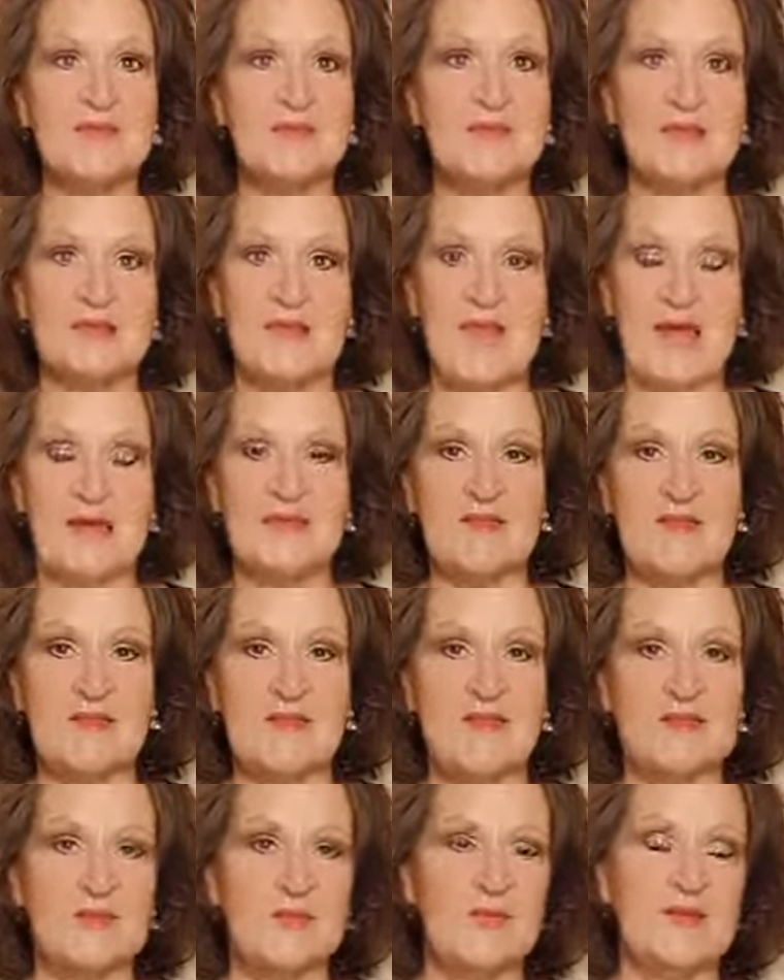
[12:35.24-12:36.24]
a lot of the
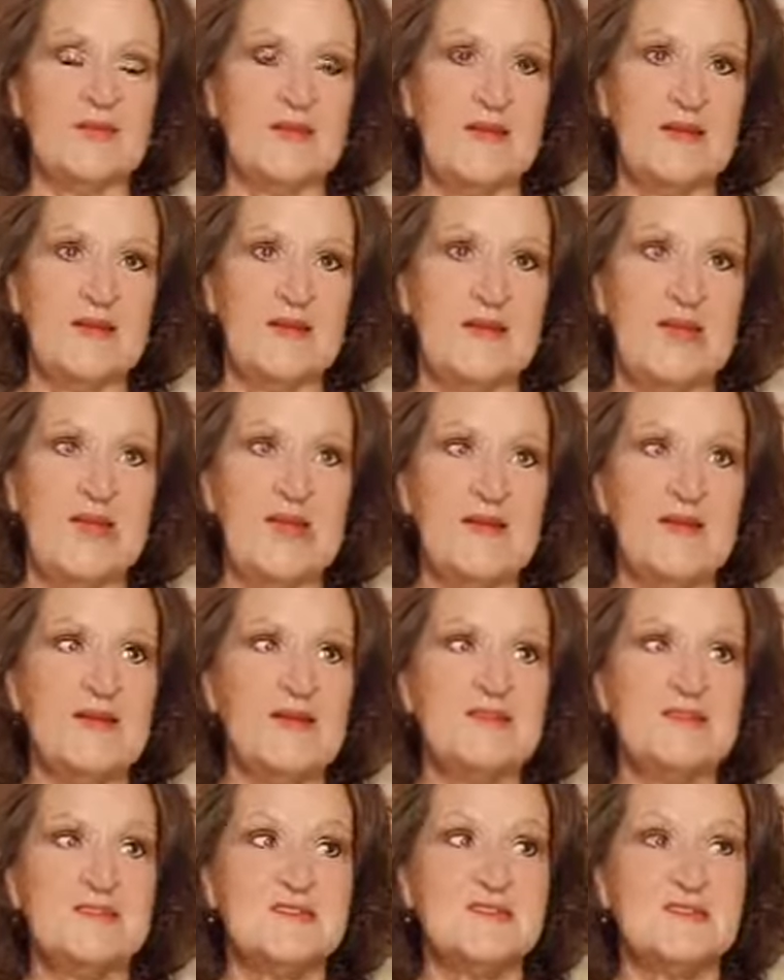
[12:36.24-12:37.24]
things we say today
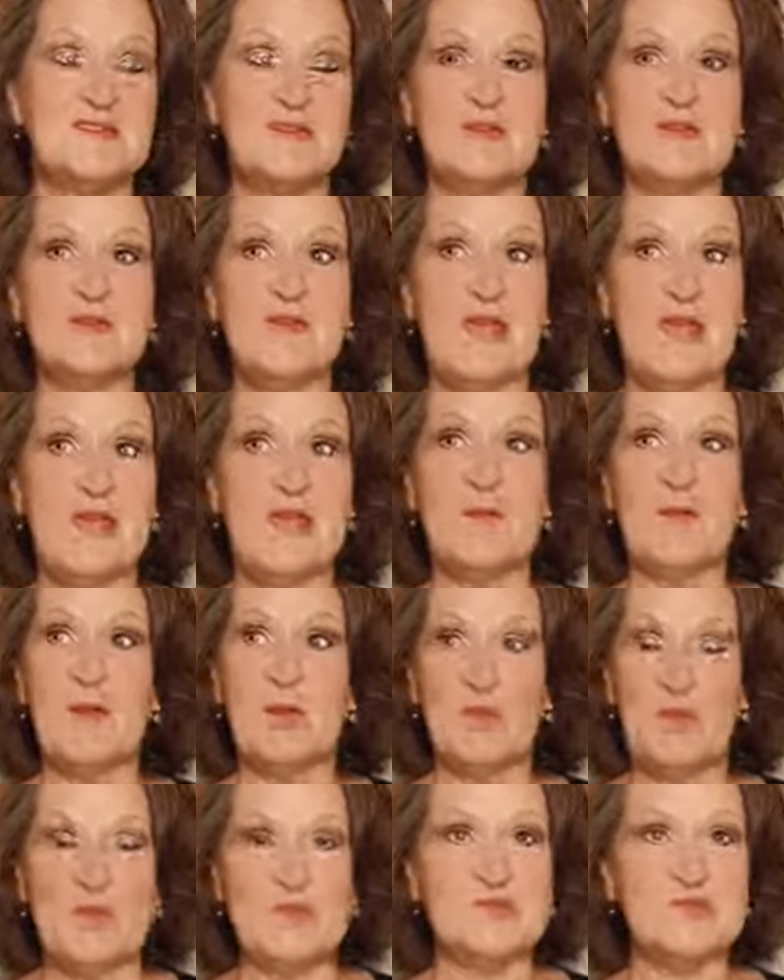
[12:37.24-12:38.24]
still came
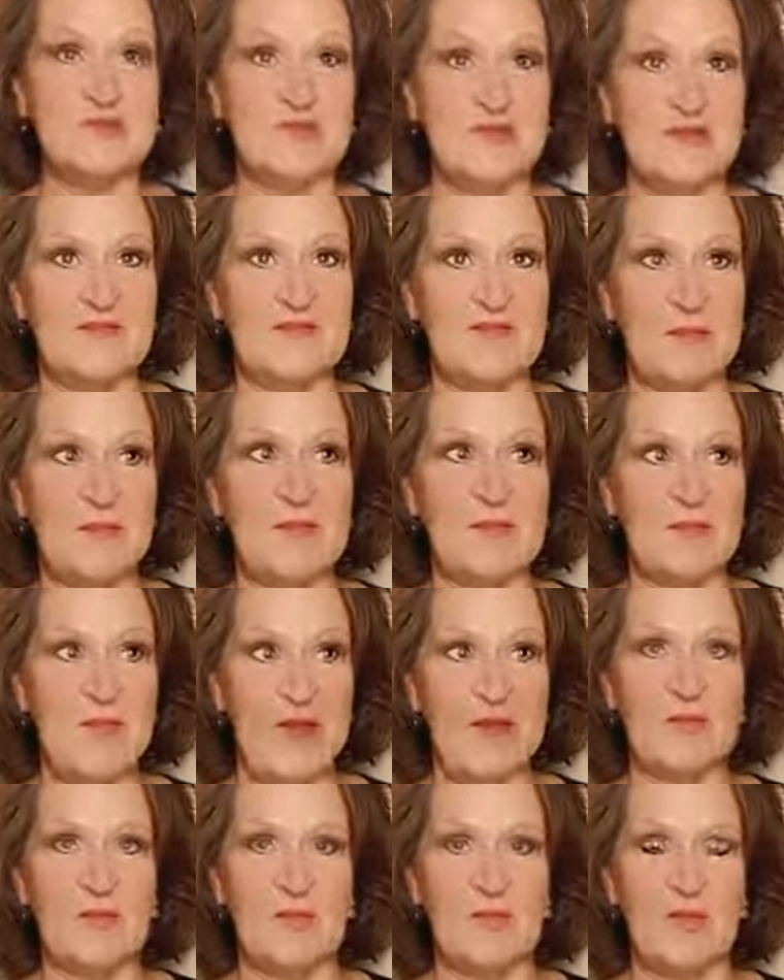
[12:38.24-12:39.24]
originally from the
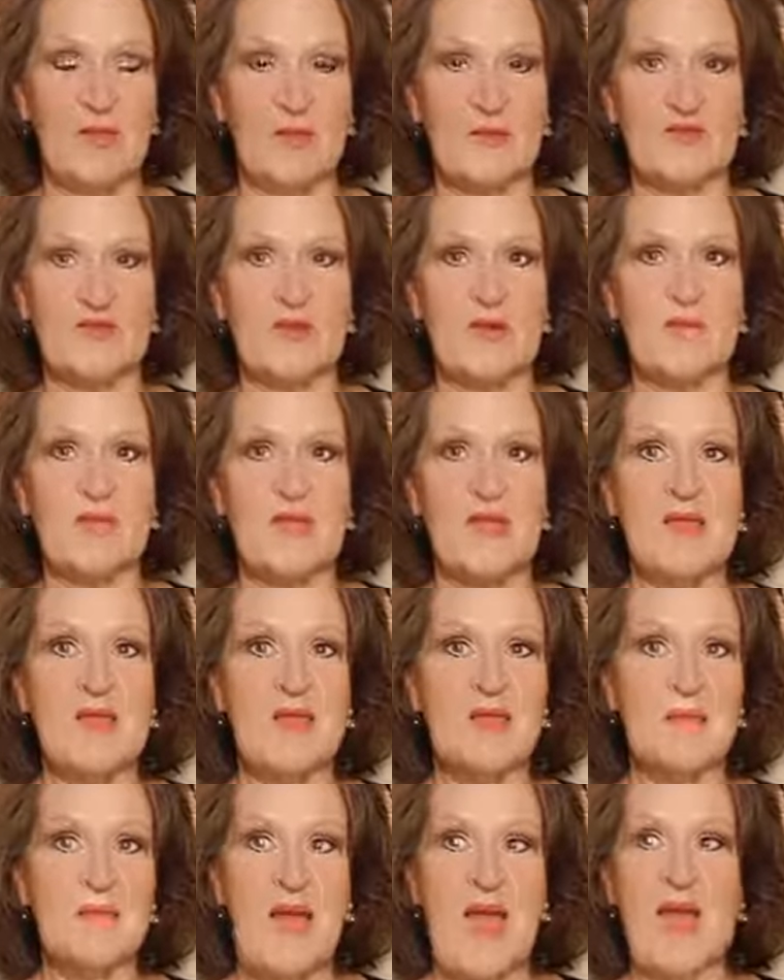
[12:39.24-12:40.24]
Bible or from
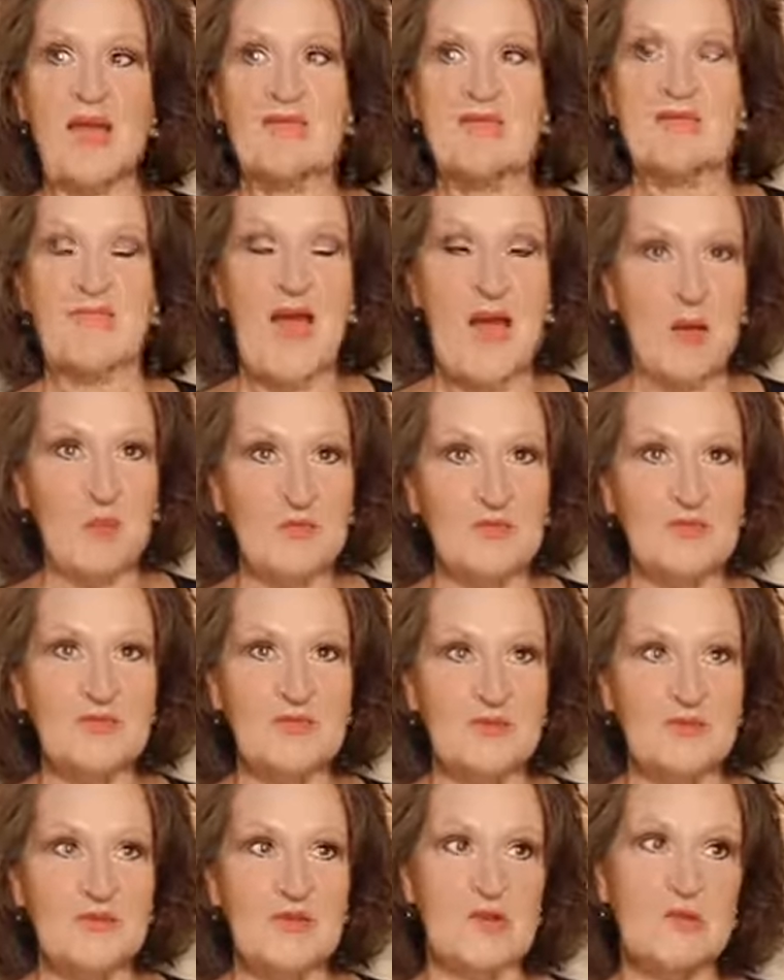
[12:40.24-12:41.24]
back
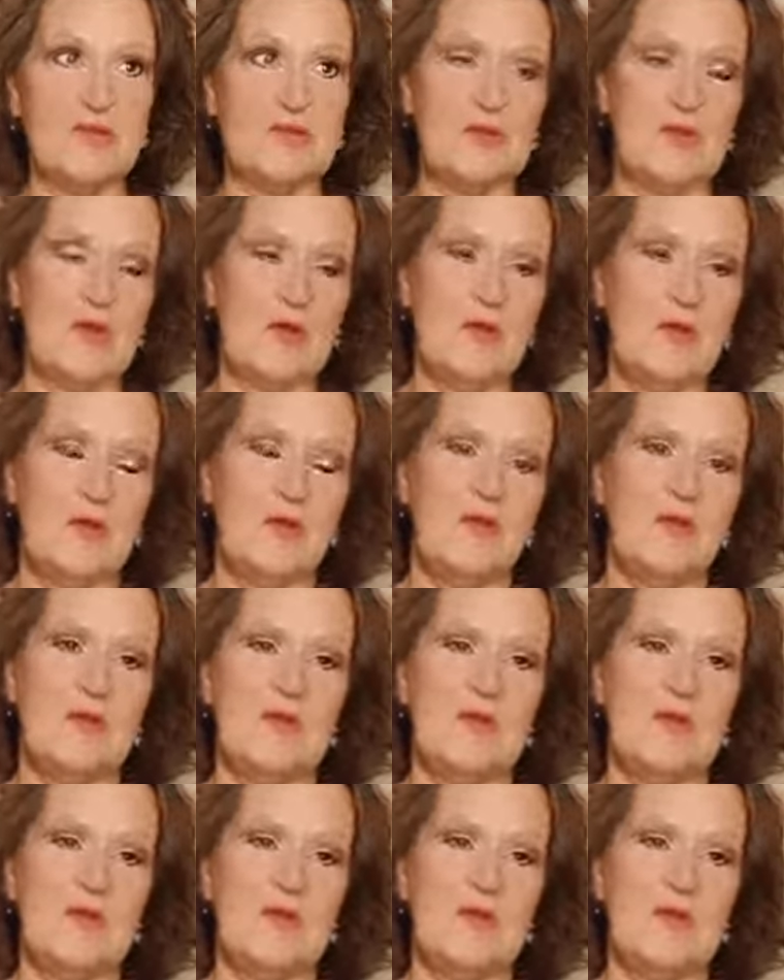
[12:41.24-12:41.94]
thousands of years ago.